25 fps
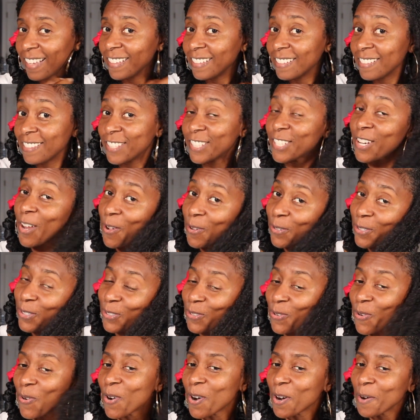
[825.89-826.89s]

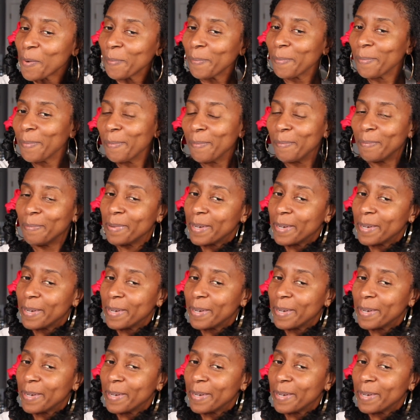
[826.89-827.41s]
snowstorm,